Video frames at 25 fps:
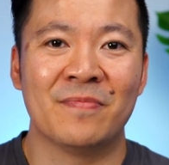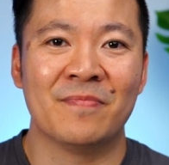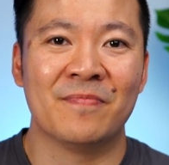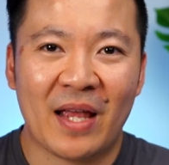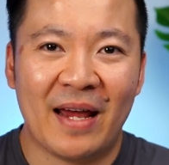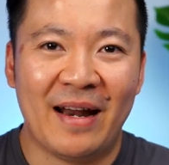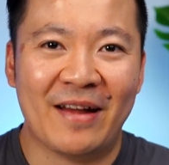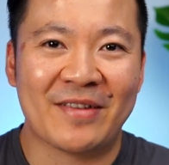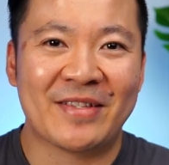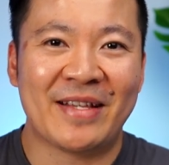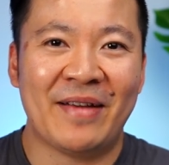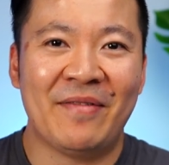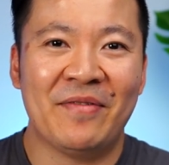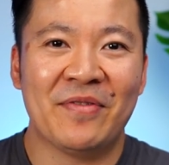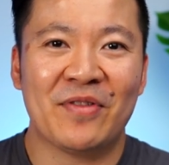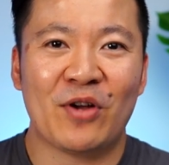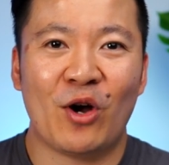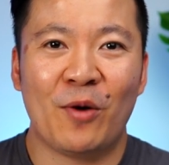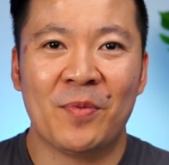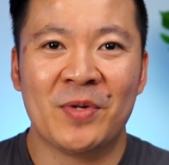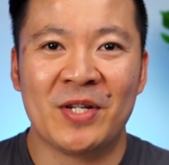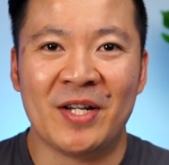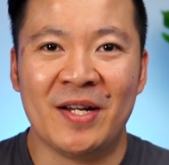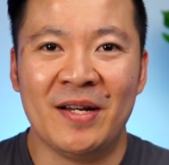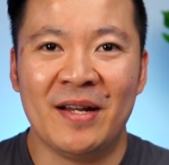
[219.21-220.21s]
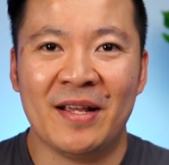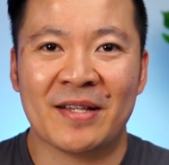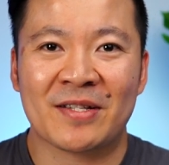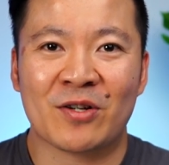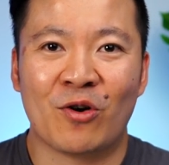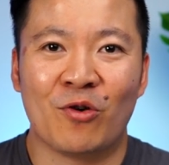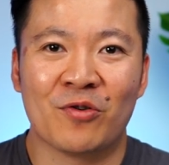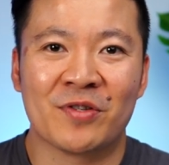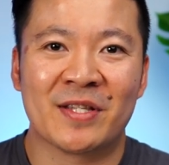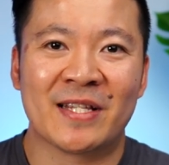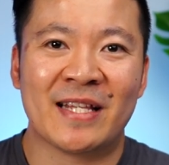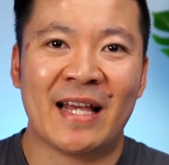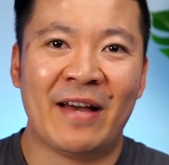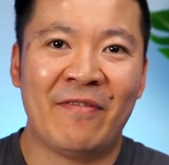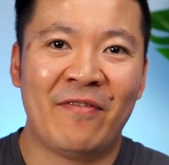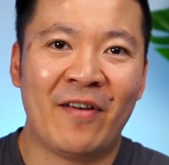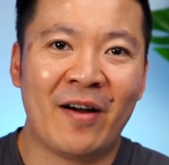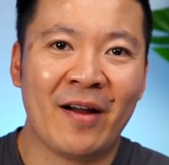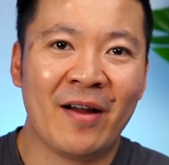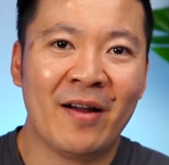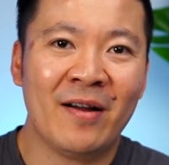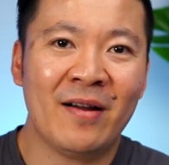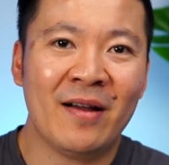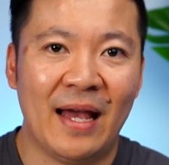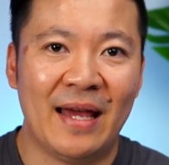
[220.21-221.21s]
And our 7th option is called
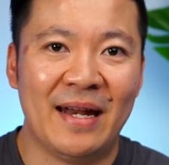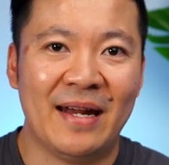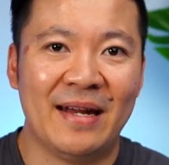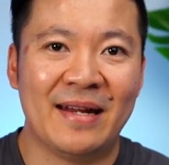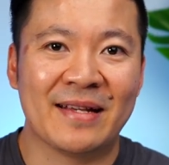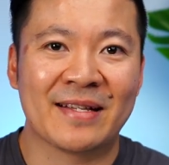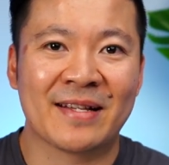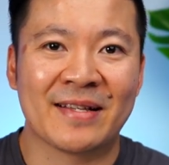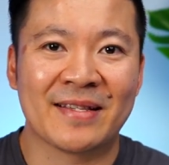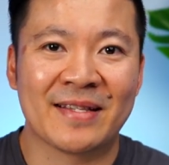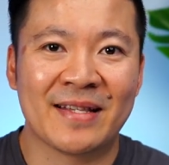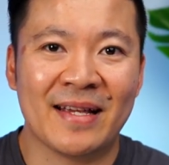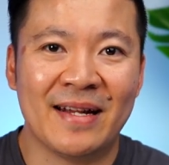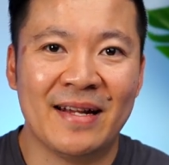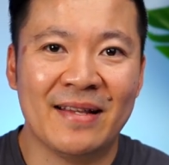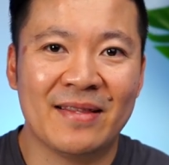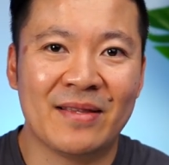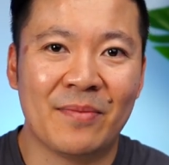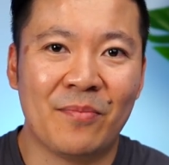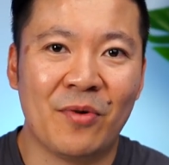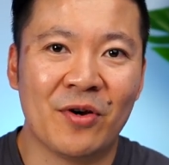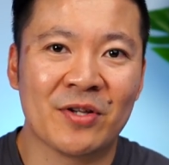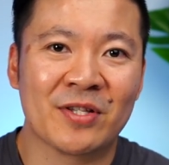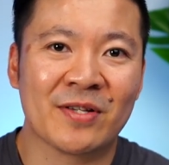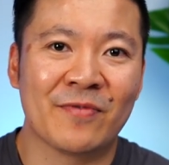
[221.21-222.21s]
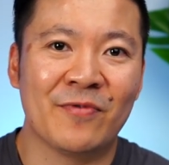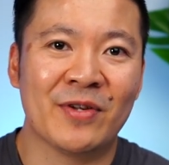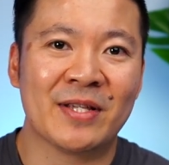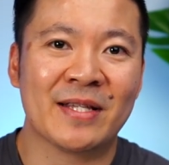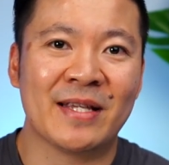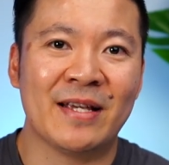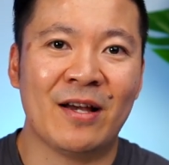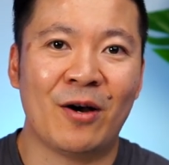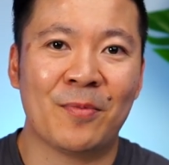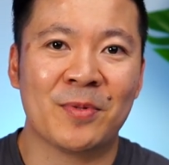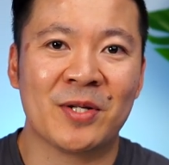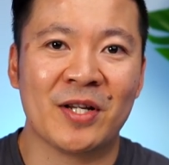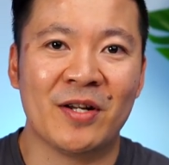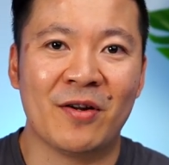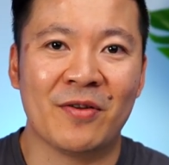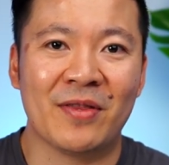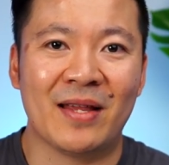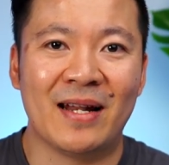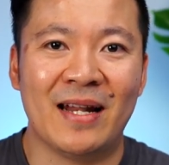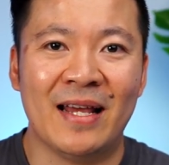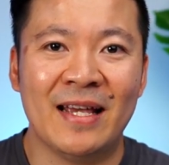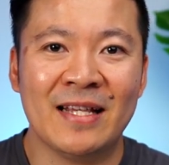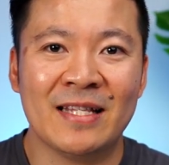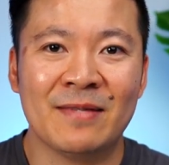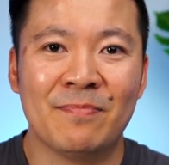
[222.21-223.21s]
Sapphire, and it is considered the most risky option on the
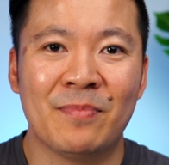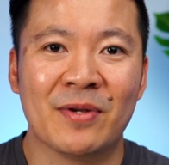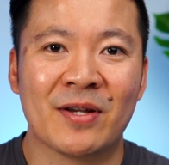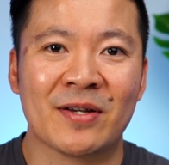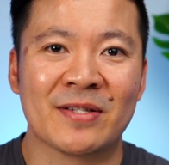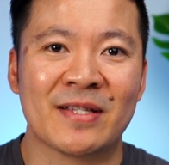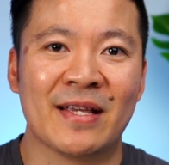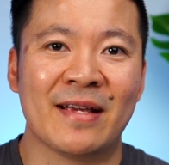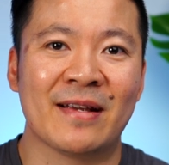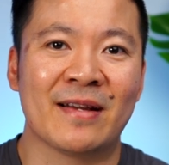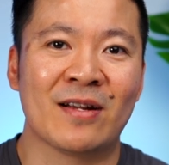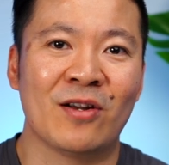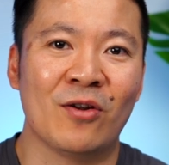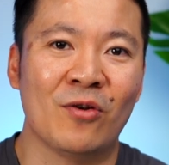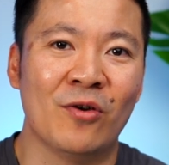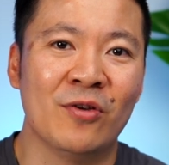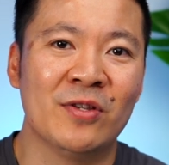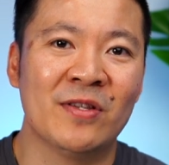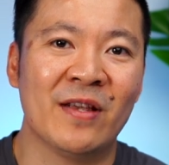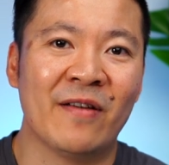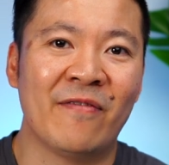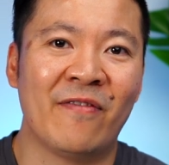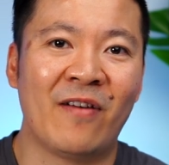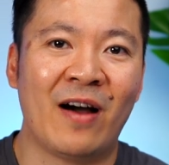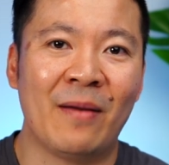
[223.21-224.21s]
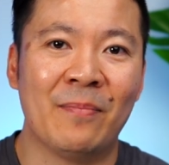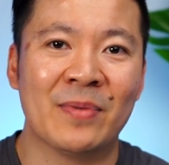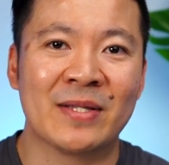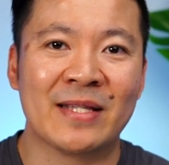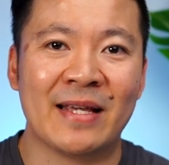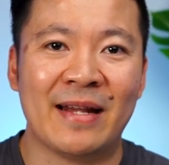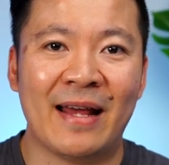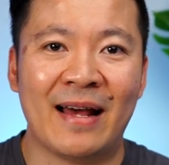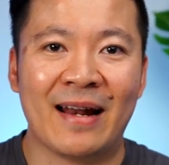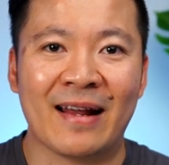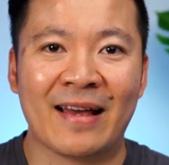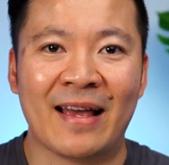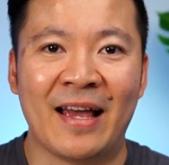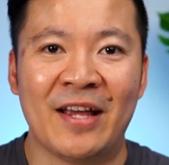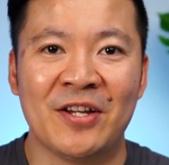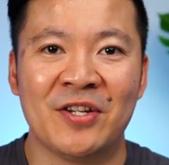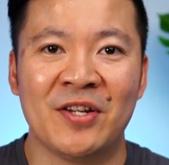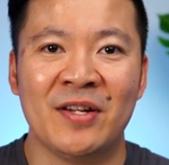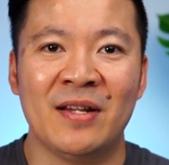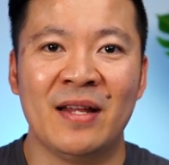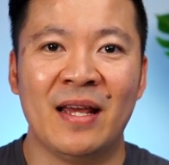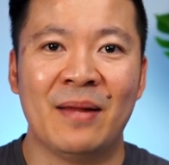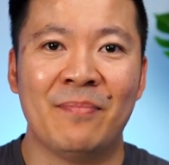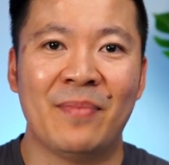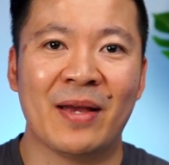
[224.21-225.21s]
list because it includes a 5%
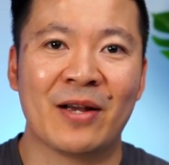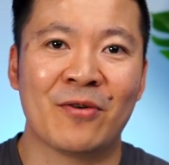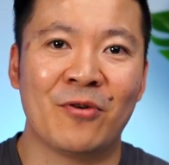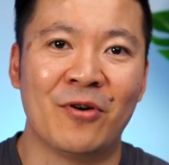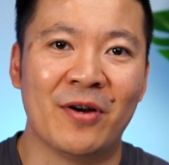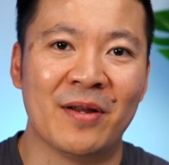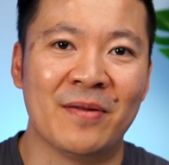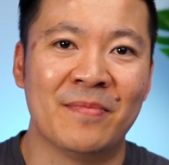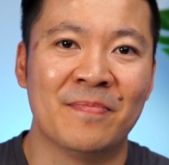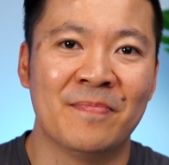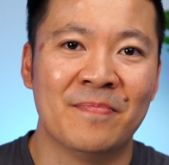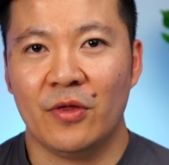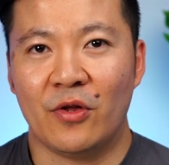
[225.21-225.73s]
allocation in Bitcoin.